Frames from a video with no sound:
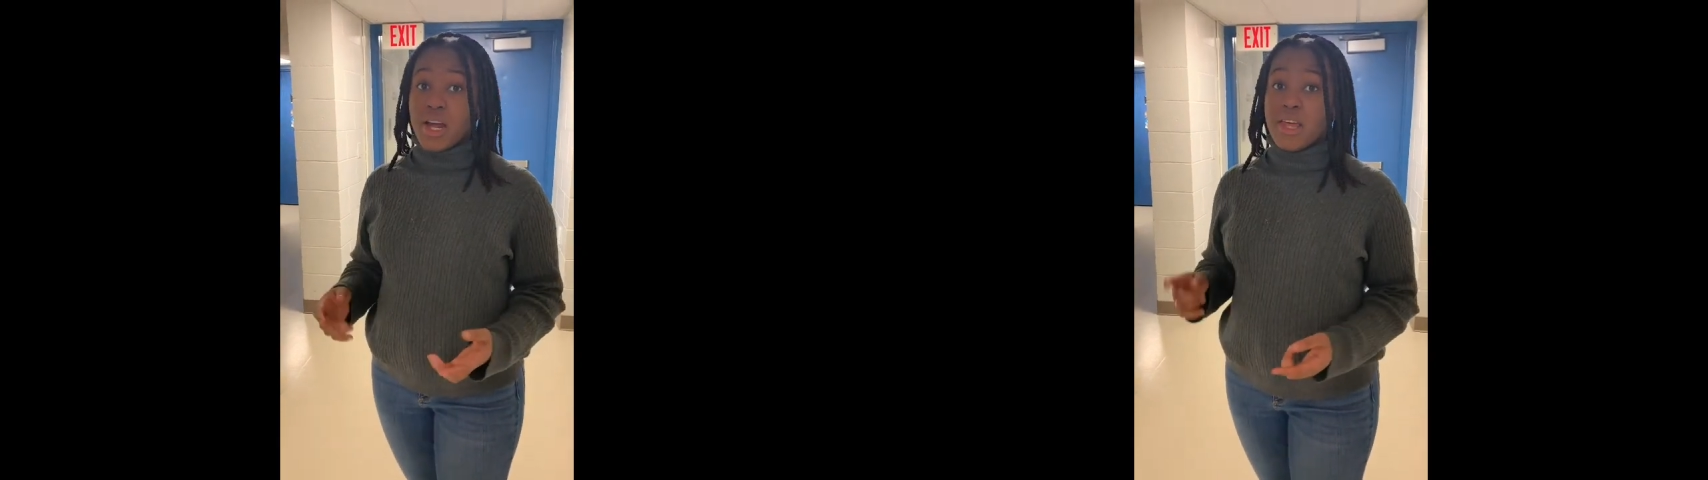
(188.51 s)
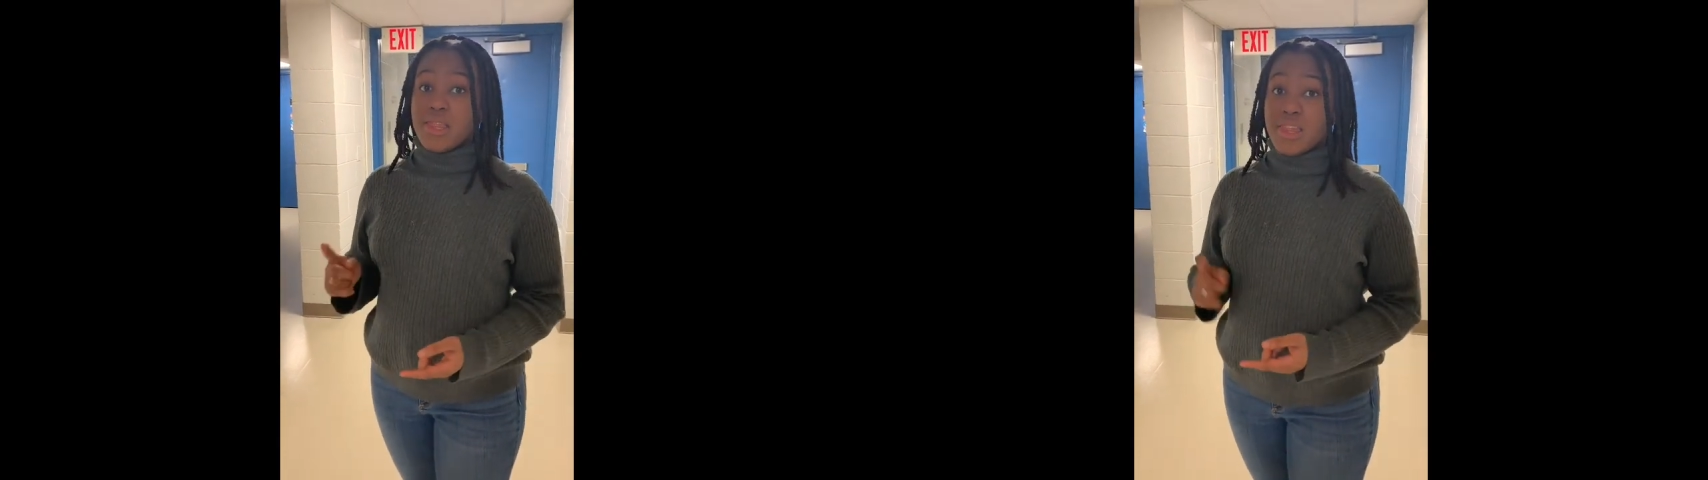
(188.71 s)

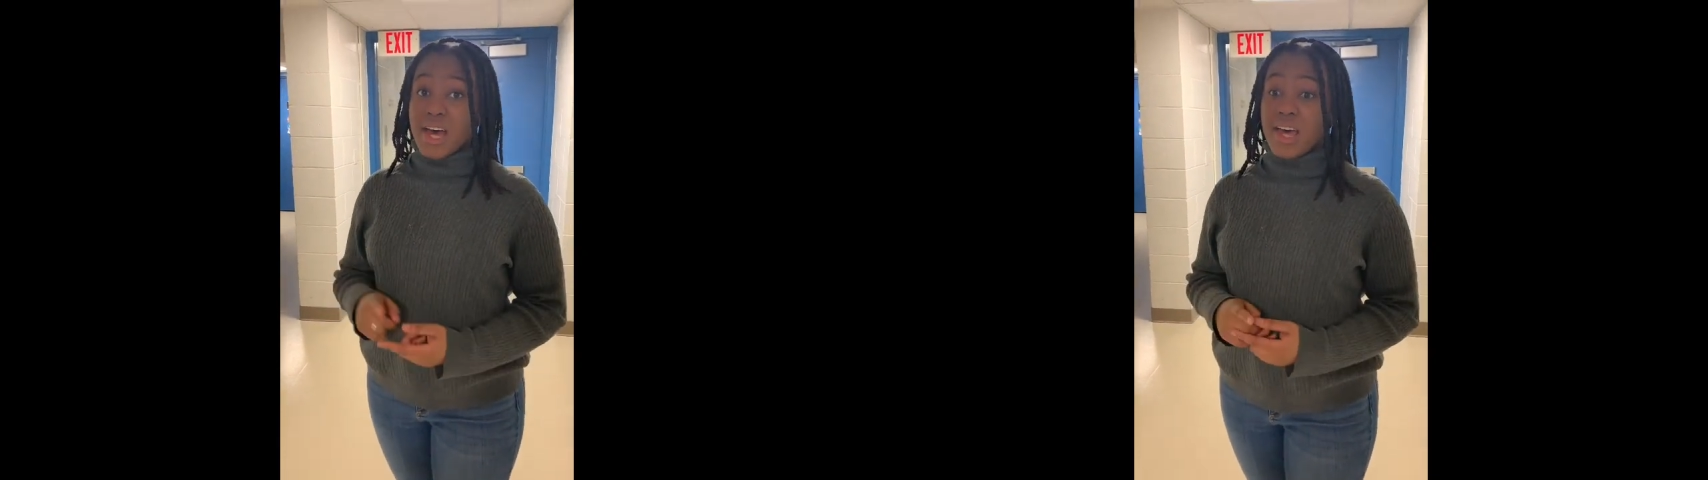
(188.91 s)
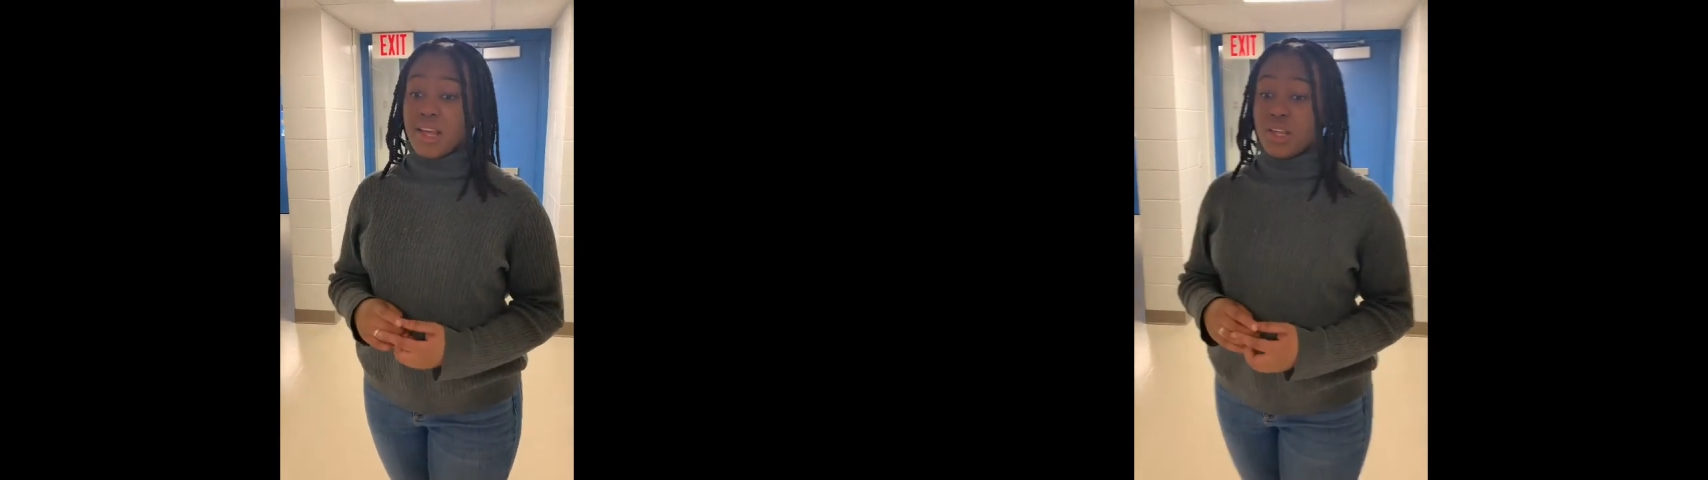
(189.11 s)

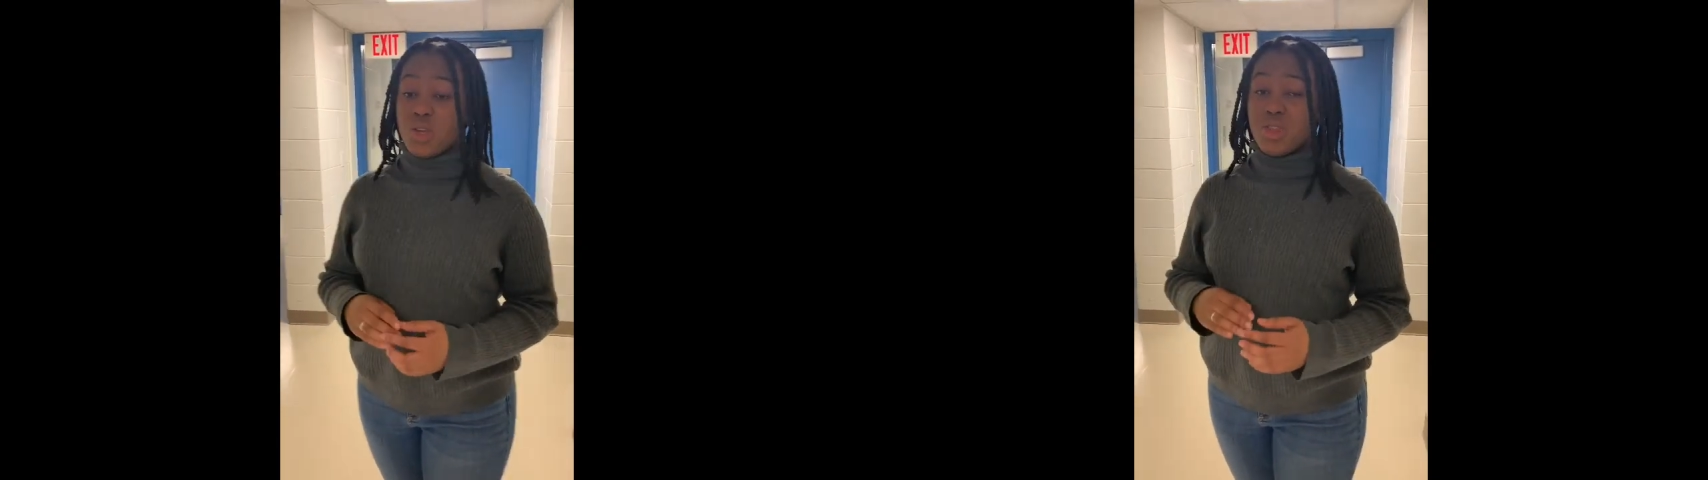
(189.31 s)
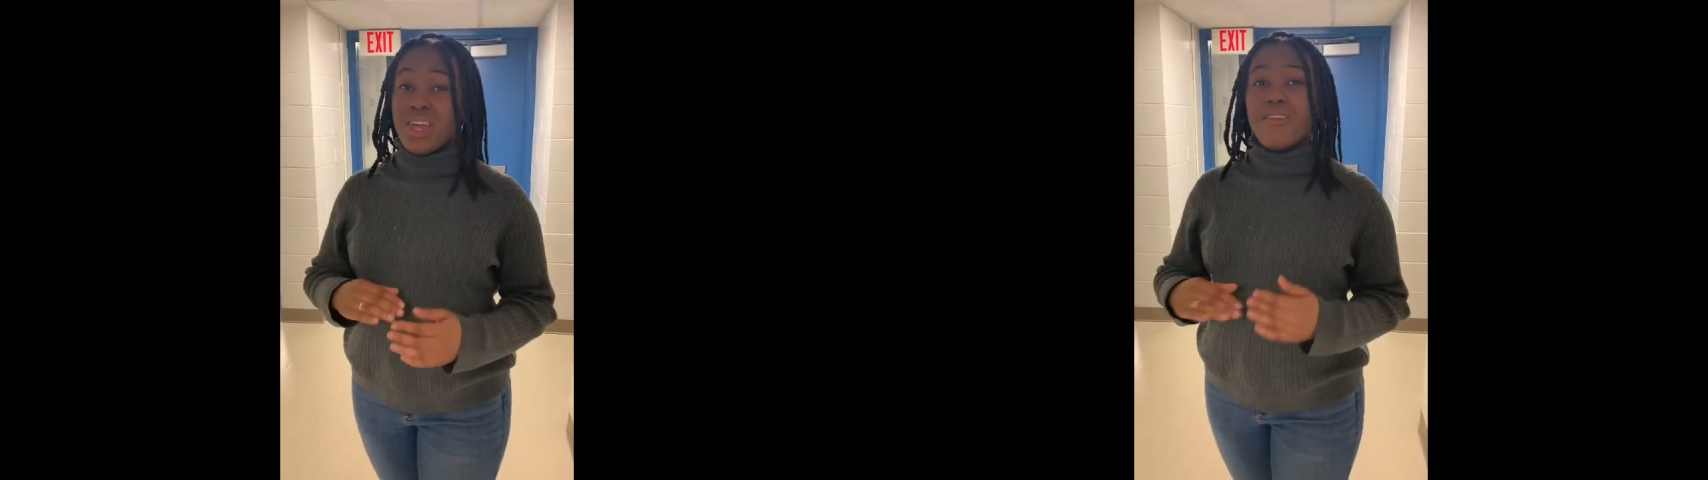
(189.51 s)
that
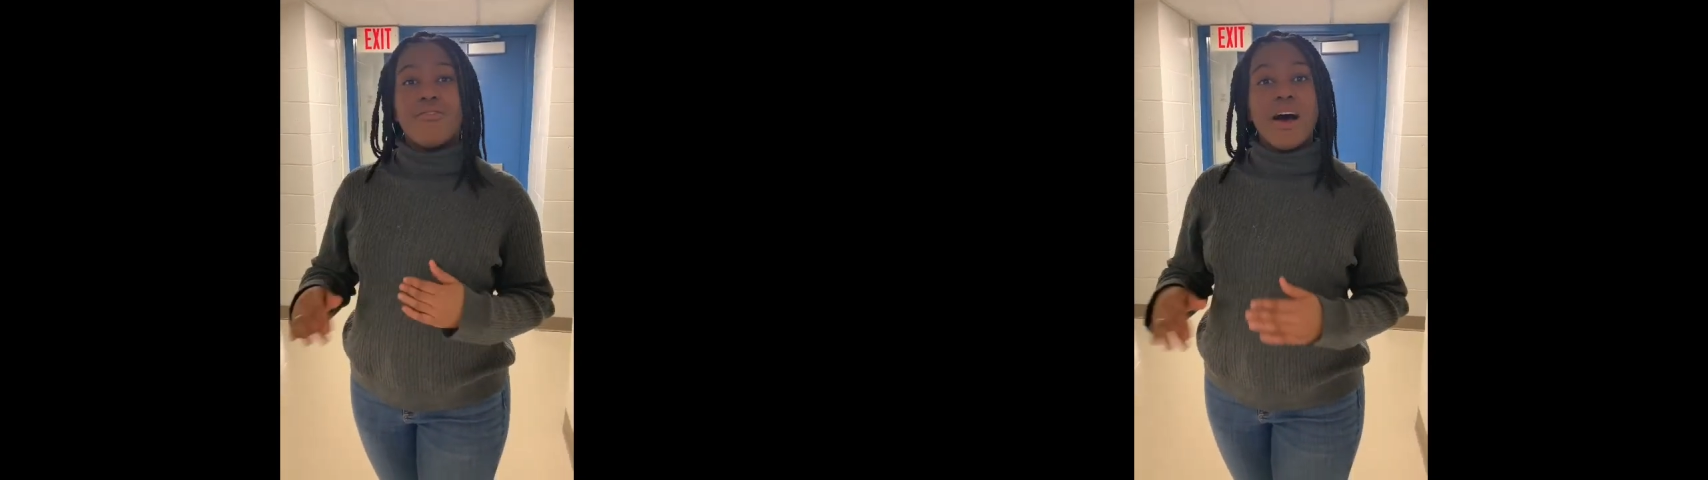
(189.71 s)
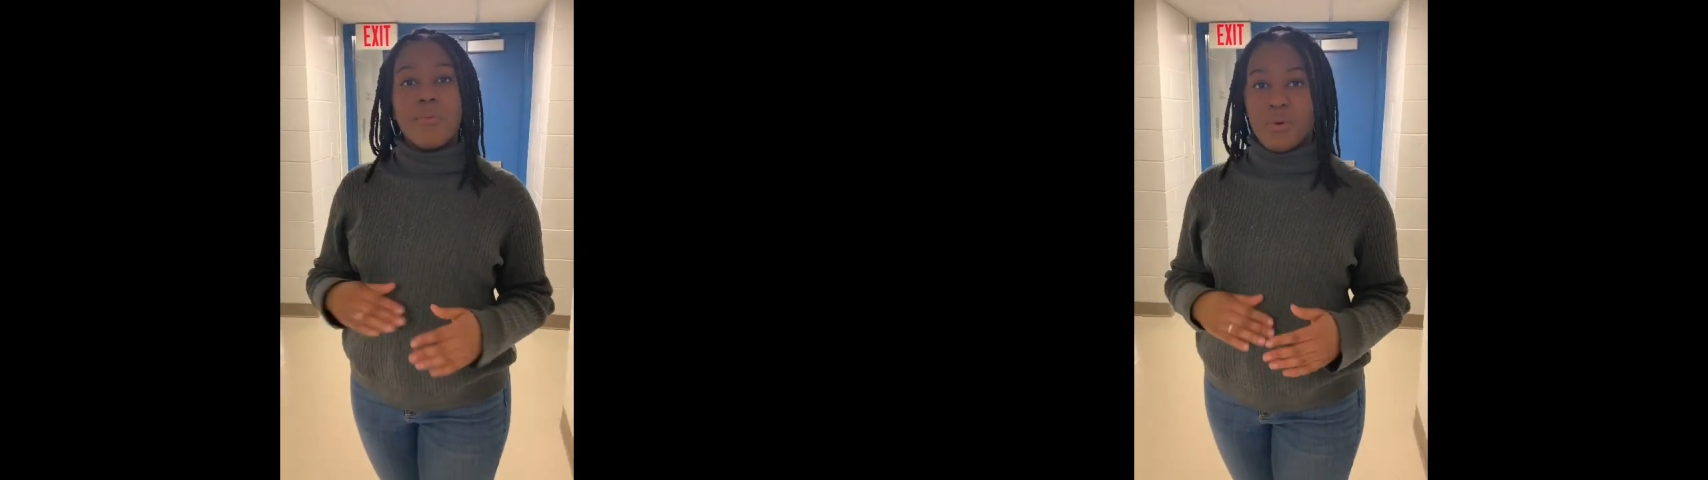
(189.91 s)
they
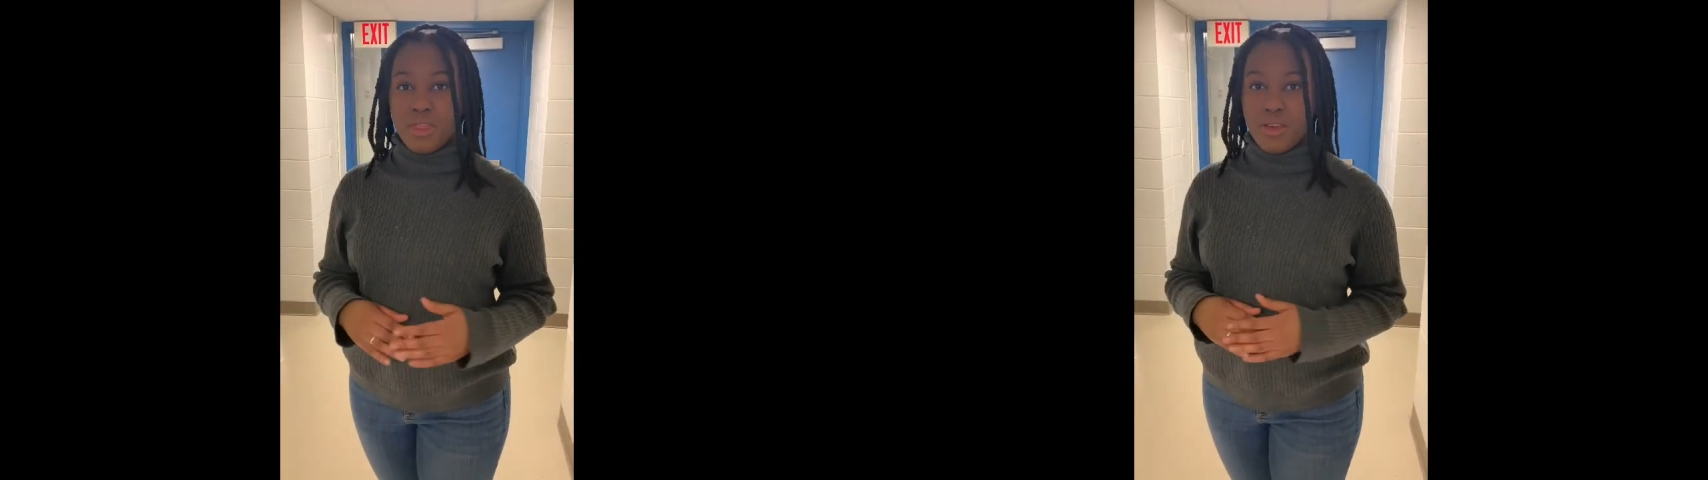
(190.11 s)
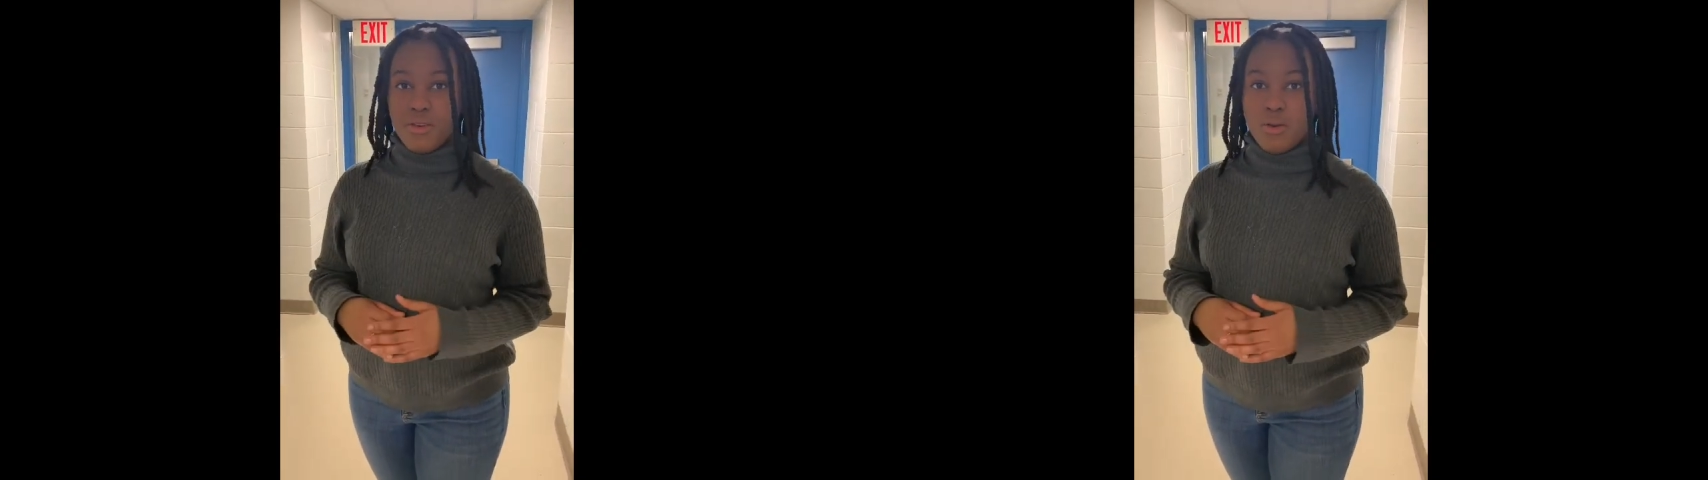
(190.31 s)
vibe with
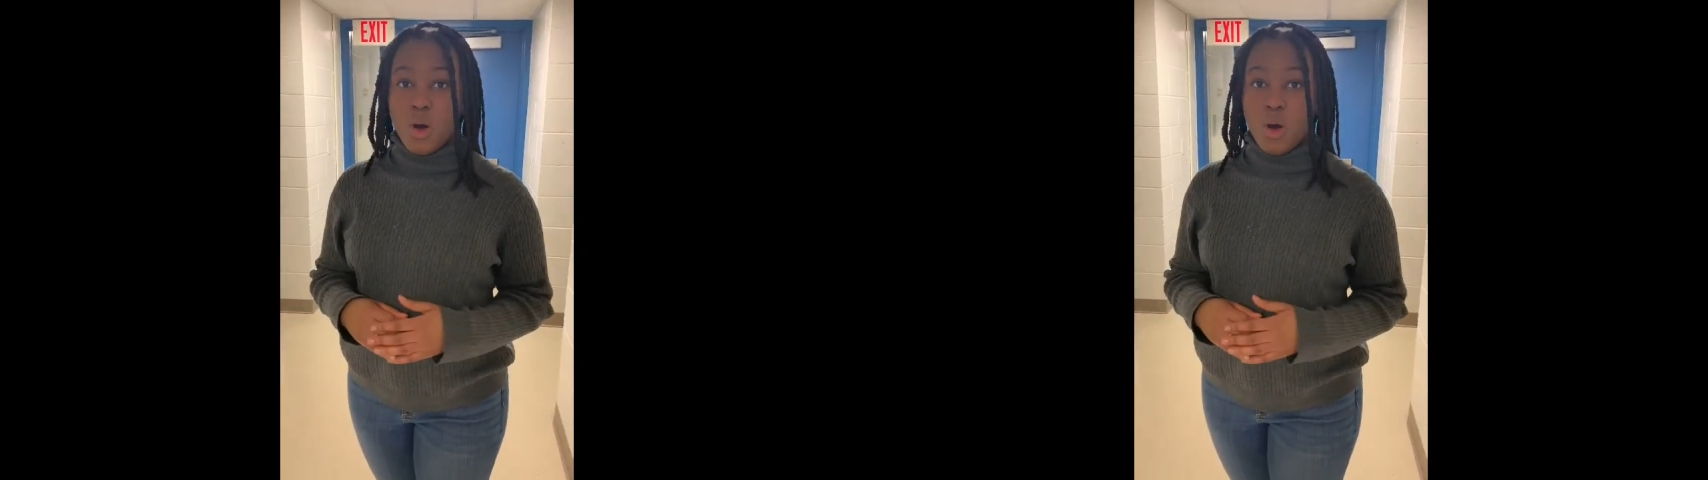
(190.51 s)
you.